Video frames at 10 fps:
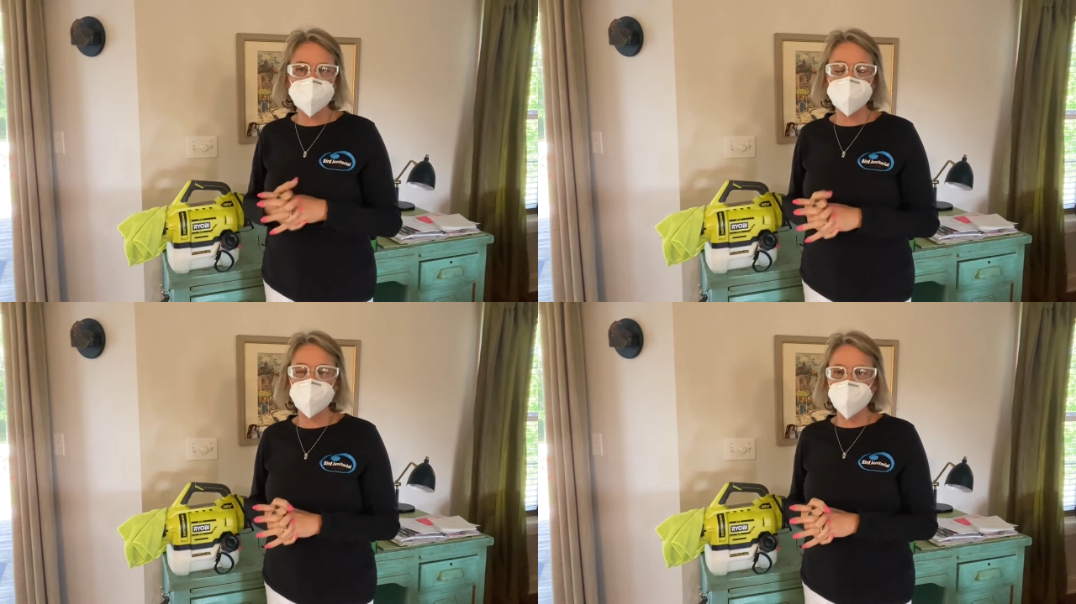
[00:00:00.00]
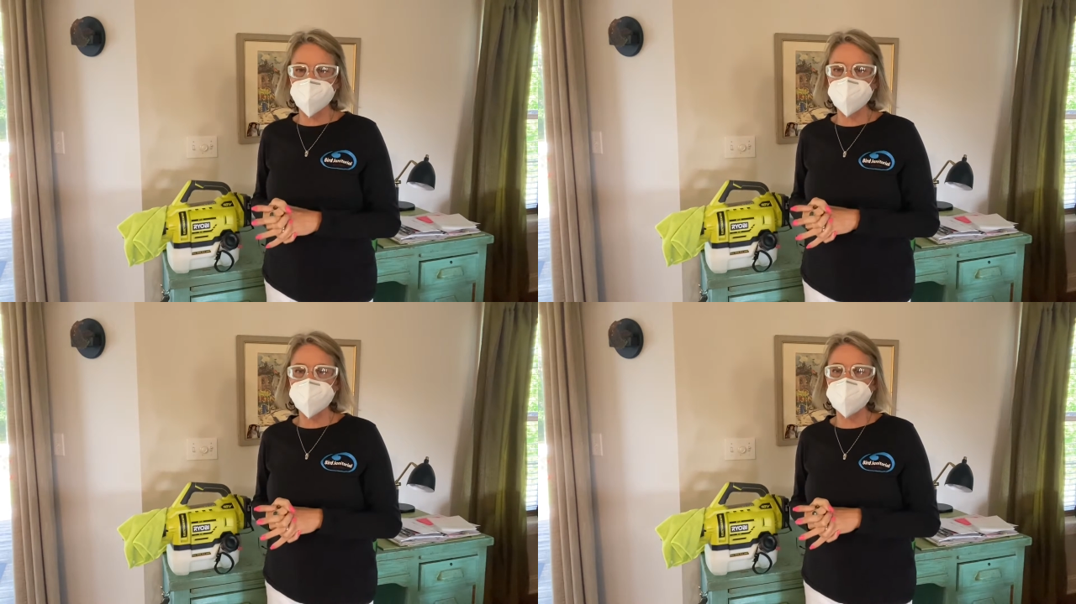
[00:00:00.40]
There
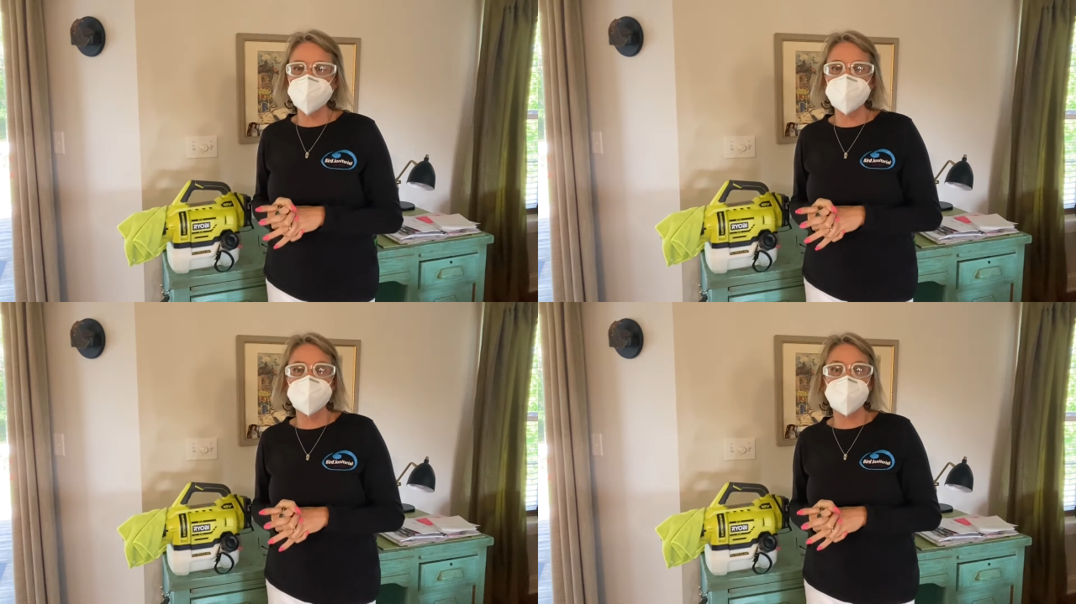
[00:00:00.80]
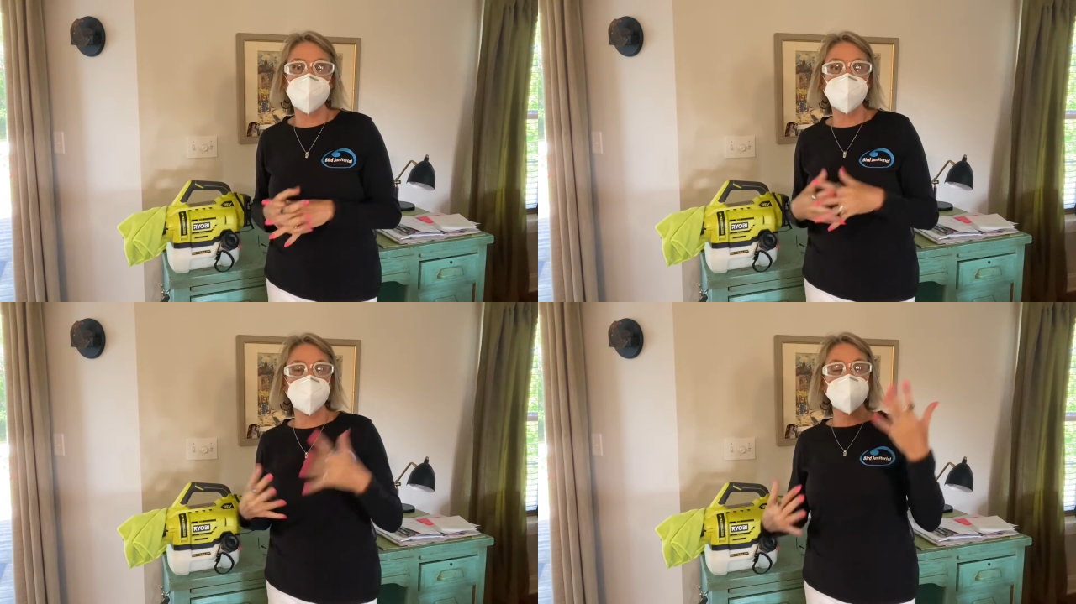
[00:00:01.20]
are occasions where
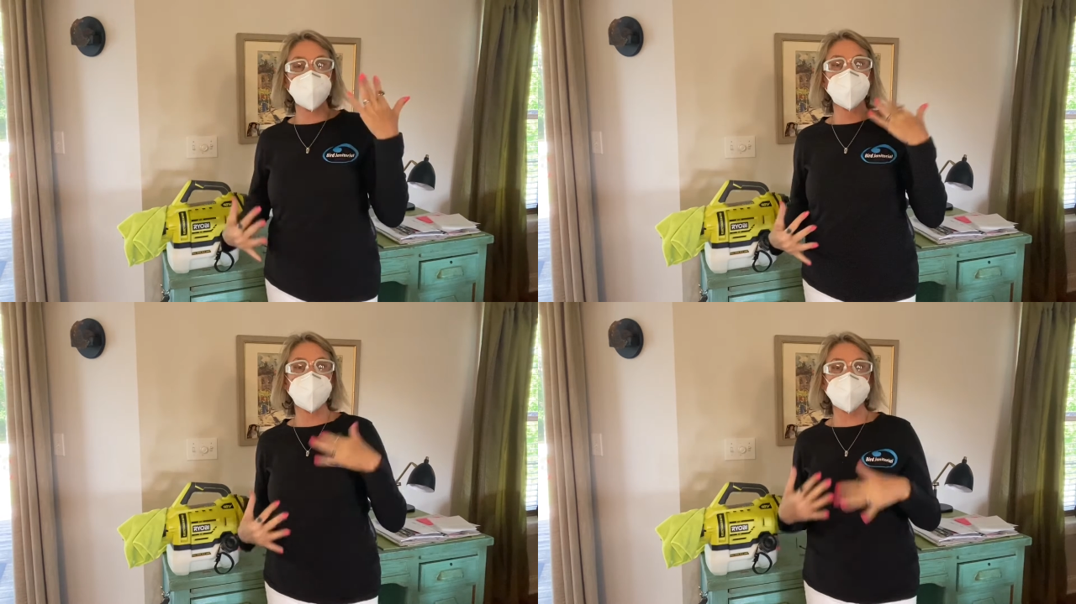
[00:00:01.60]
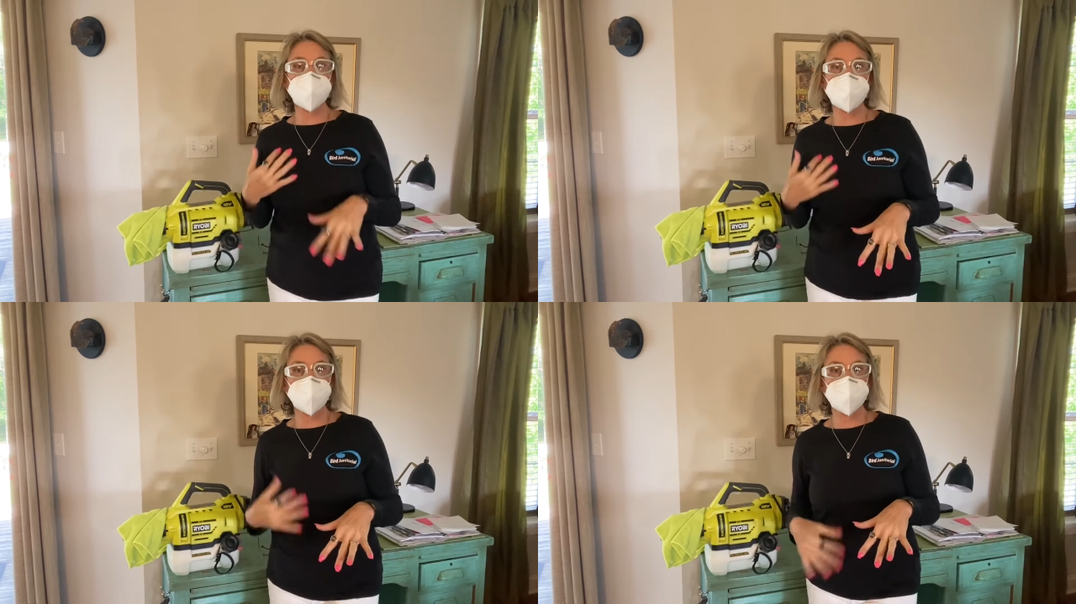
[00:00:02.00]
we'll put
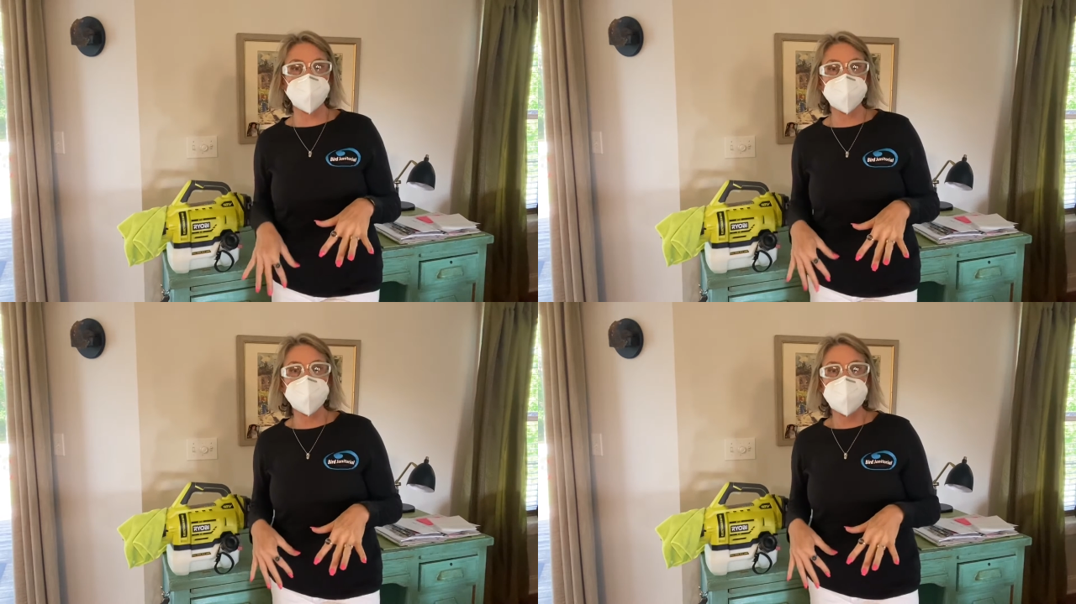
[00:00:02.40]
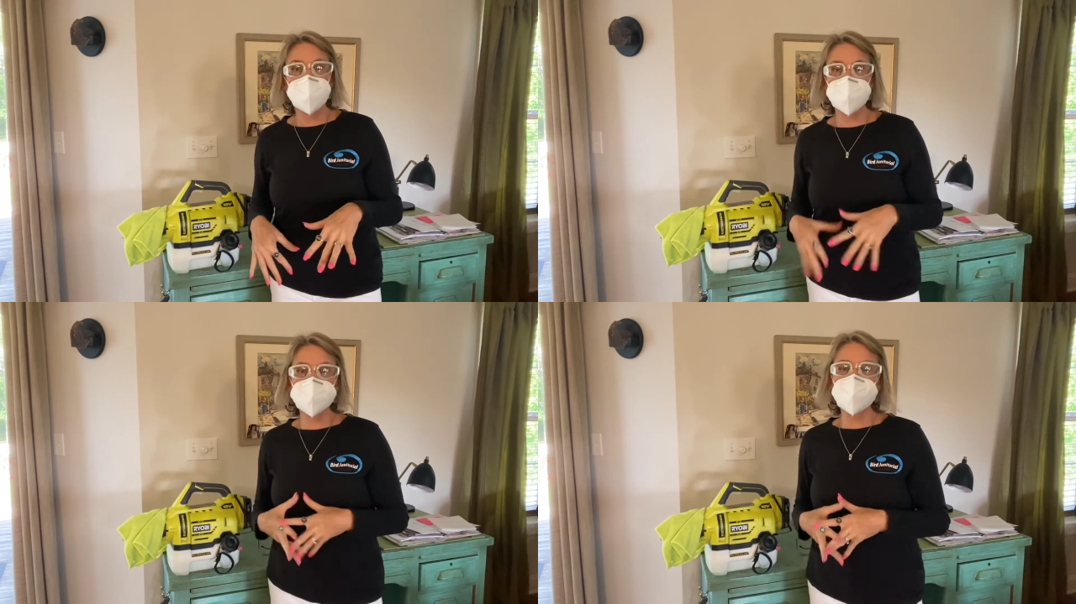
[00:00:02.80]
a
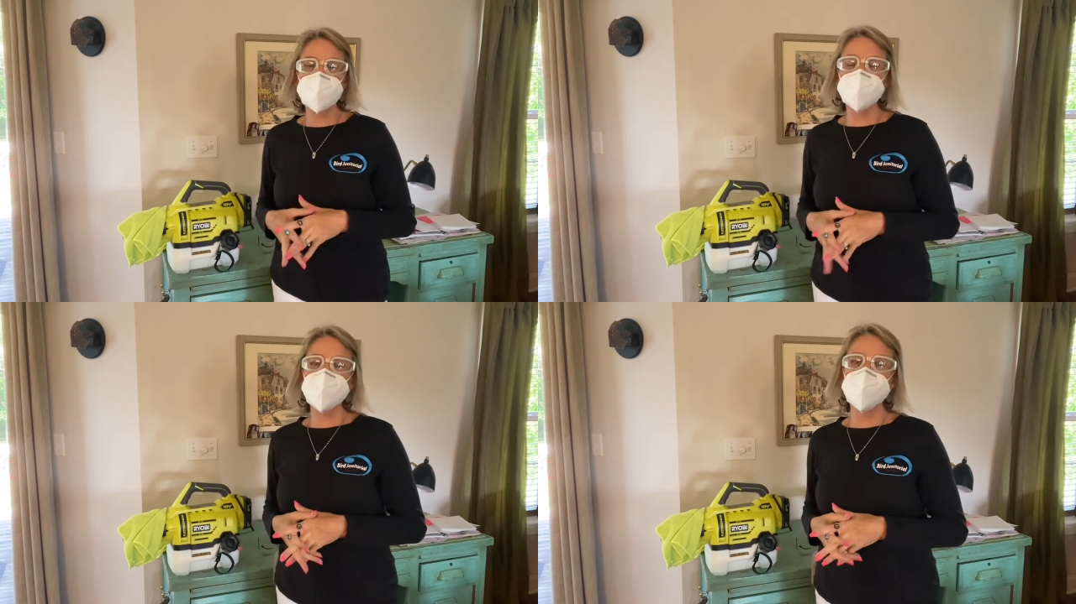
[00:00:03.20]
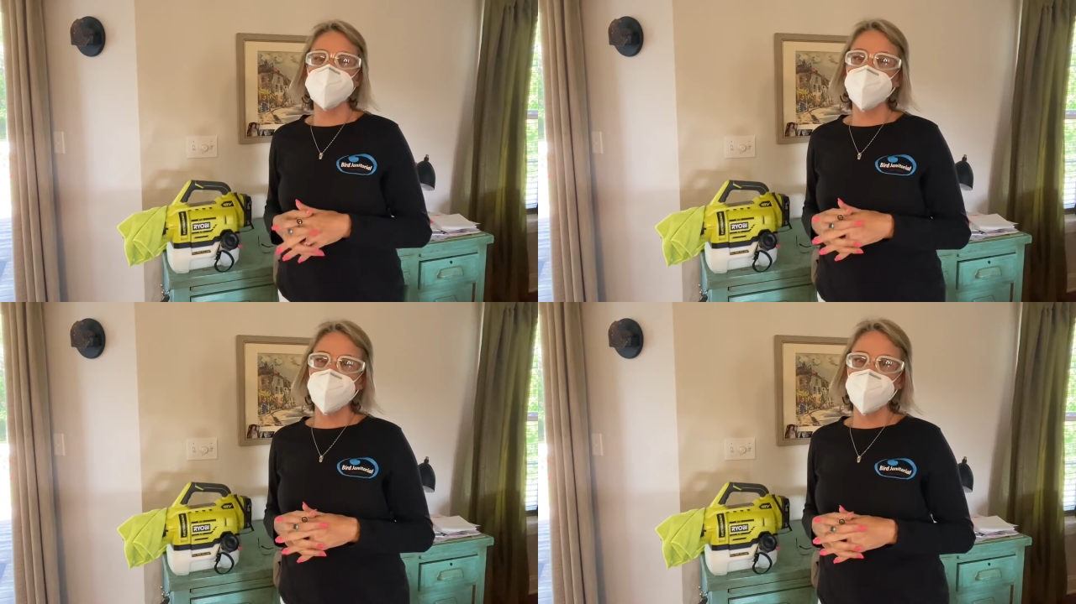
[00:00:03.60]
hazmat suit
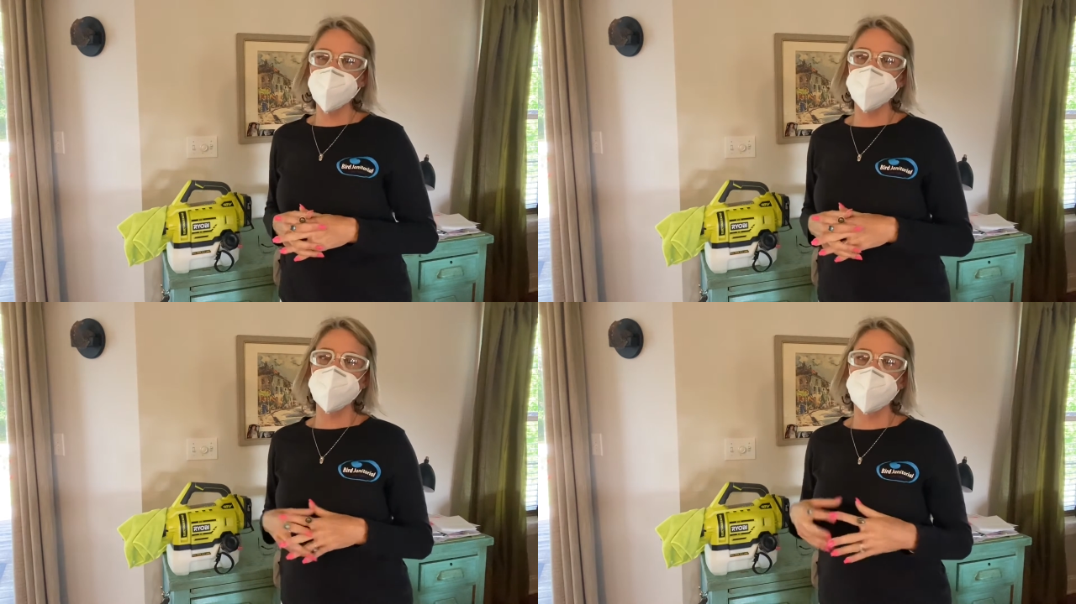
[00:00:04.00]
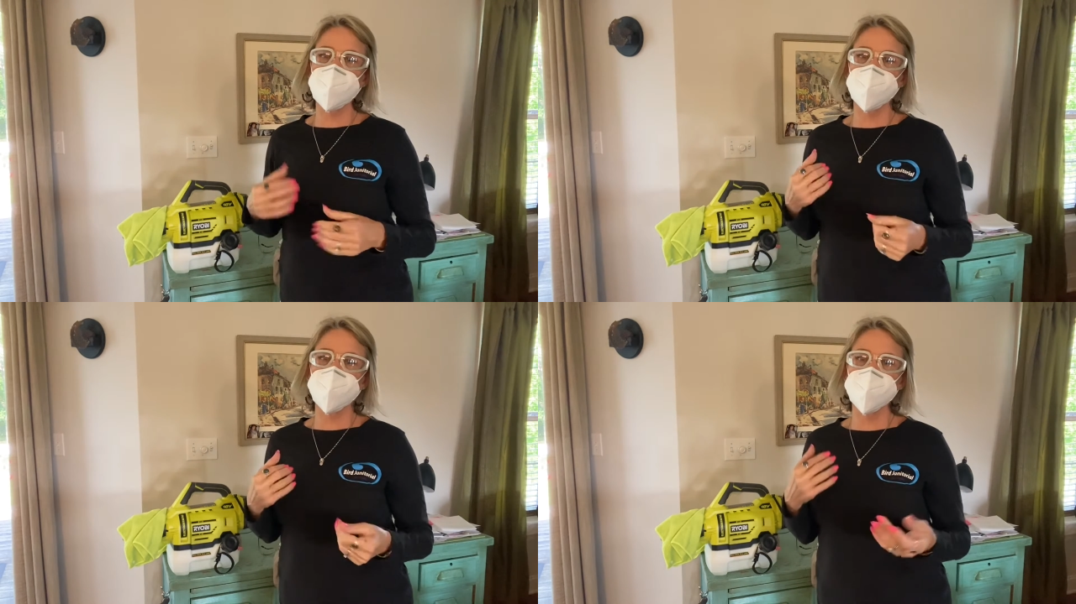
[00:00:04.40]
on
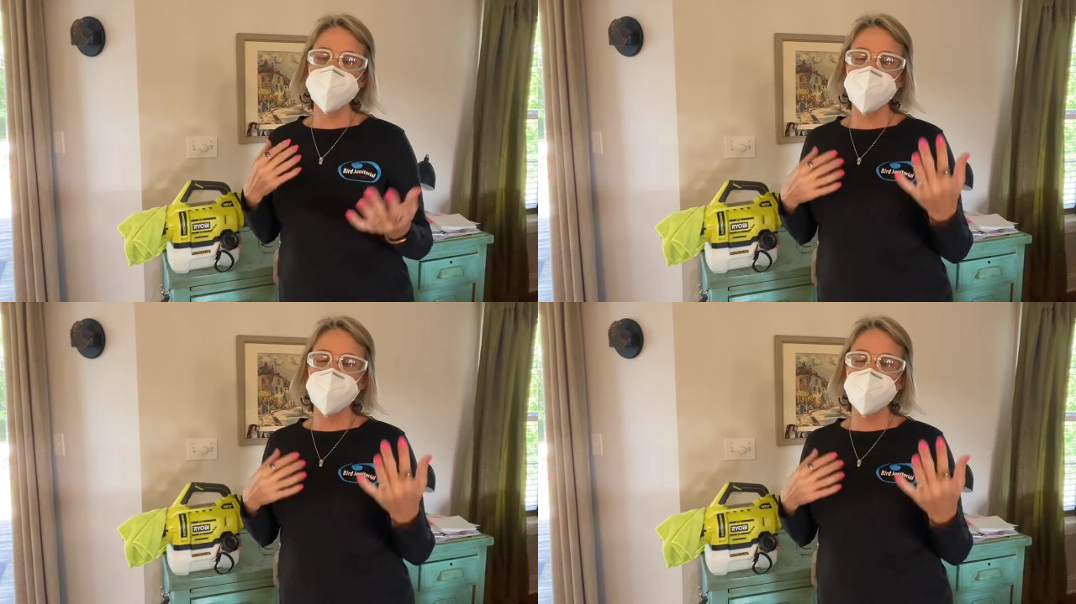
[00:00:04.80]
and